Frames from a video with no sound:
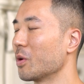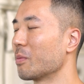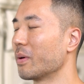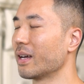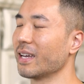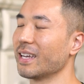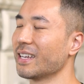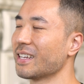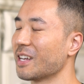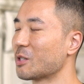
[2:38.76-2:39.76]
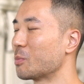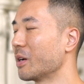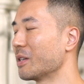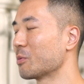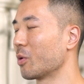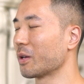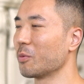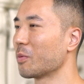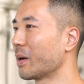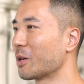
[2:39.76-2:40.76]
my experience working with
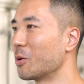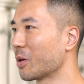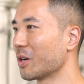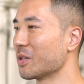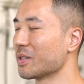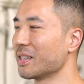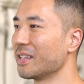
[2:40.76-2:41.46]
my coworkers and